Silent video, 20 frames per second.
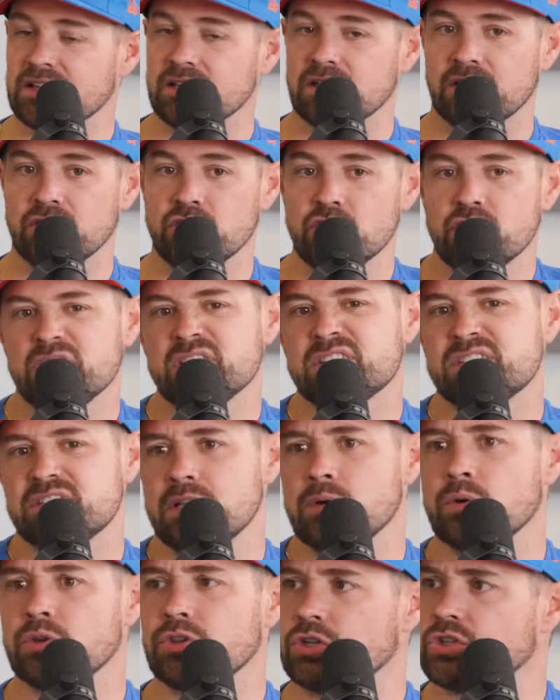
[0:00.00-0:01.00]
And you can
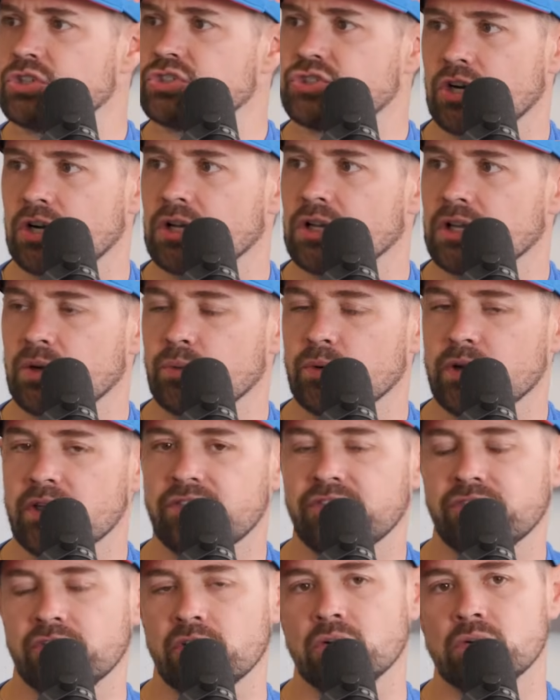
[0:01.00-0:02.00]
see what they're struggling with.
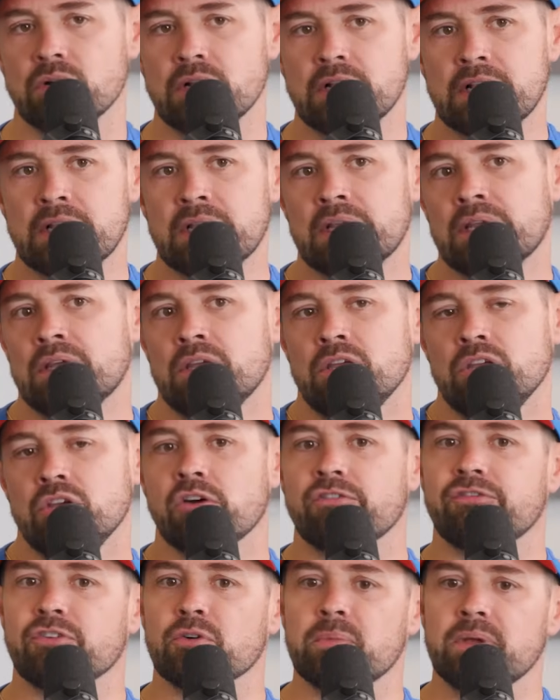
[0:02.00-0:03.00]
So,
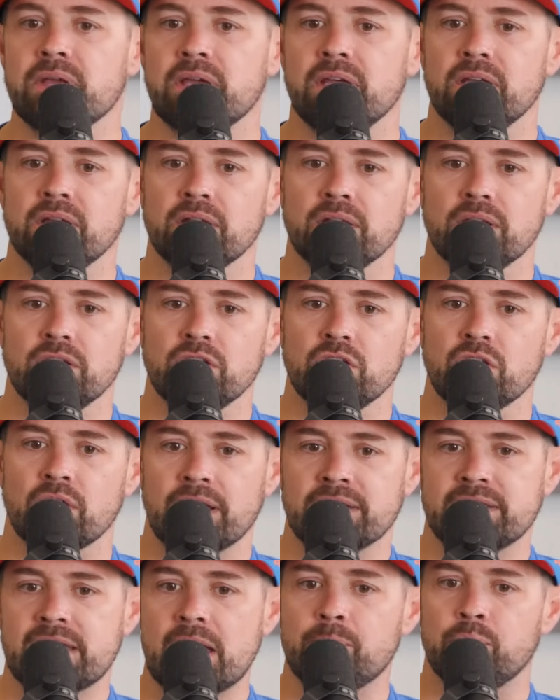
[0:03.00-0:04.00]
for me,
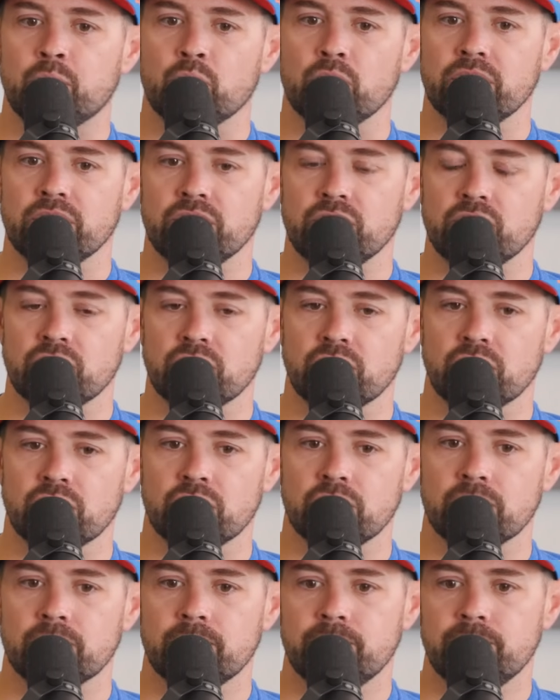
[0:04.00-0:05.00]
at that point
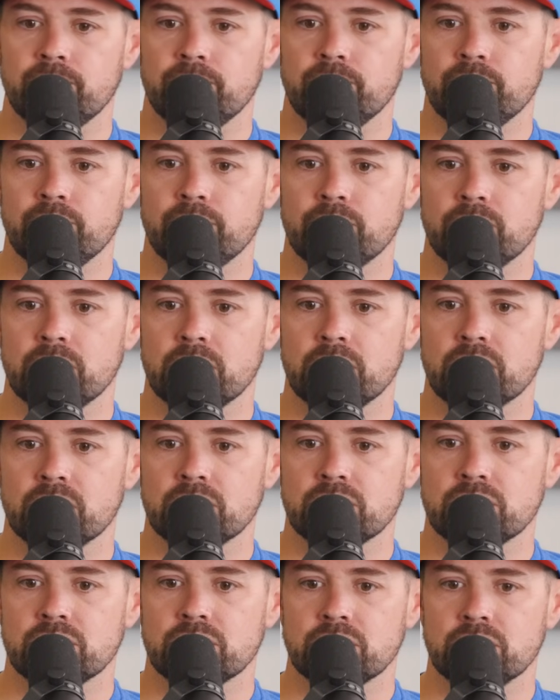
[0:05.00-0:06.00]
you're
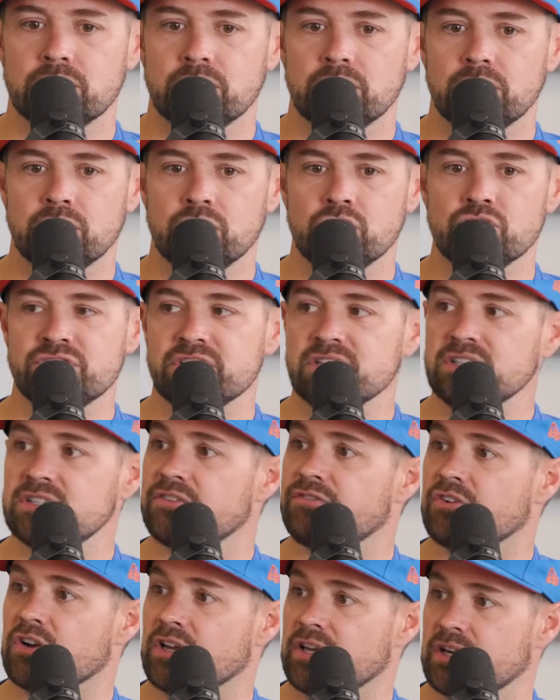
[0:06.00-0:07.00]
using
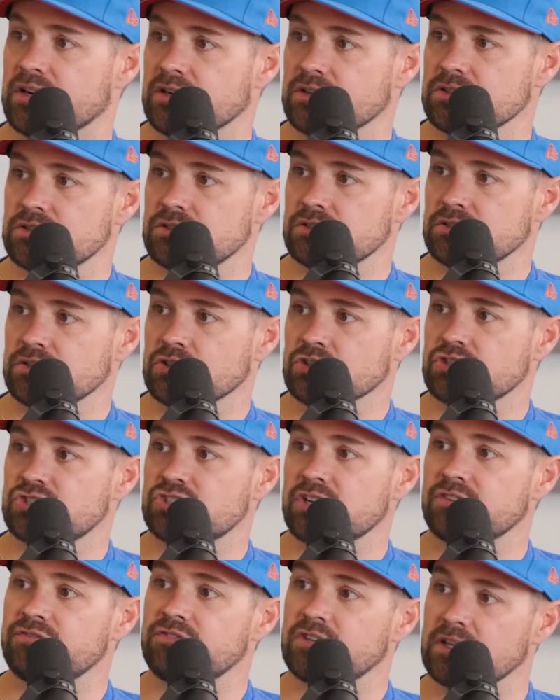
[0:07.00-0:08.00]
different gears, you're
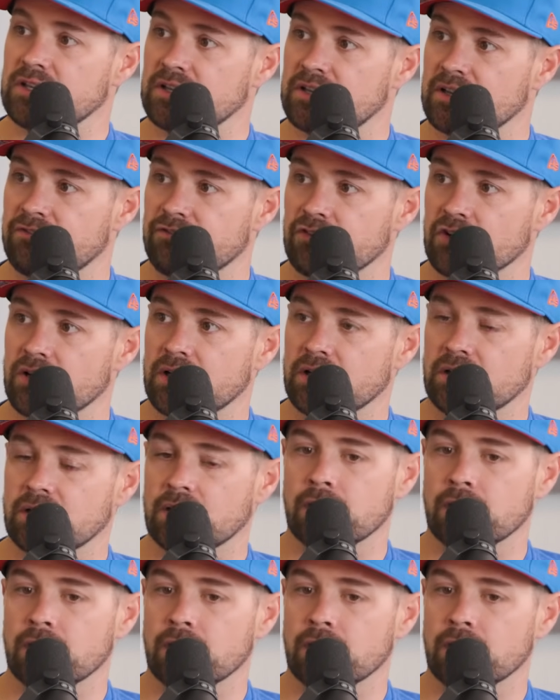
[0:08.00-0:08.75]
shifting different.